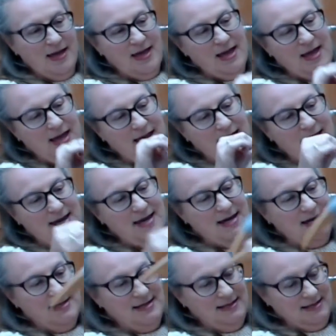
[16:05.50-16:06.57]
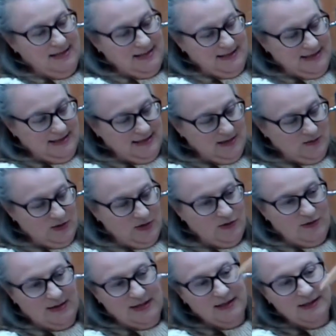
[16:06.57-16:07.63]
and see what you
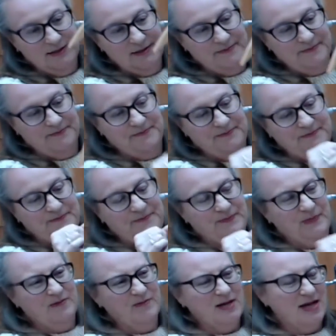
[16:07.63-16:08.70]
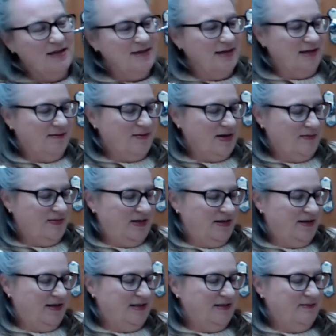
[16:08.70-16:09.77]
think. I think it might be a
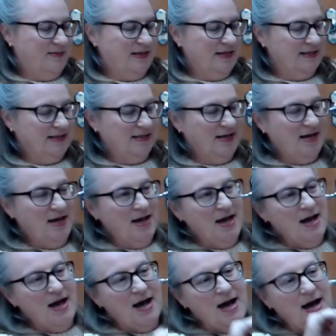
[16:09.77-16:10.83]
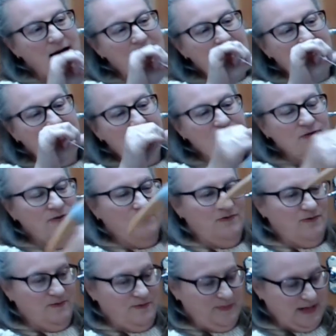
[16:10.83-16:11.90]
nice mix. I have
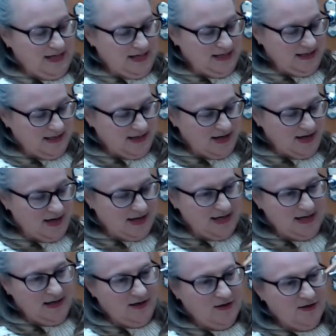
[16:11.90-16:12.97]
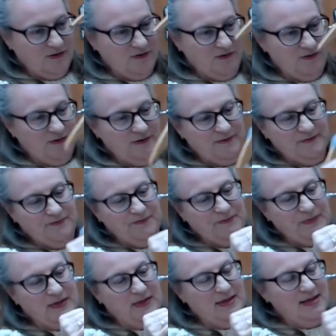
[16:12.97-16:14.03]
been eyeing off
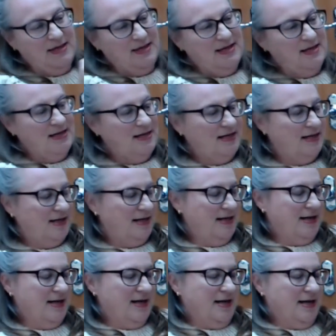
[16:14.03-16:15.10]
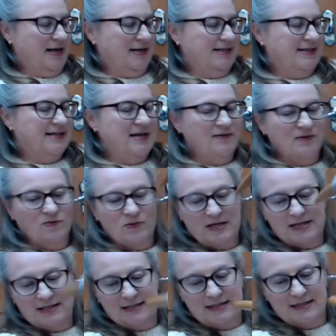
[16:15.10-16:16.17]
the Stephen
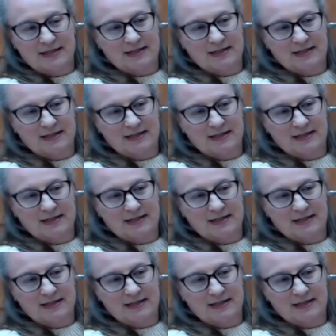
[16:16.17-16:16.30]
West,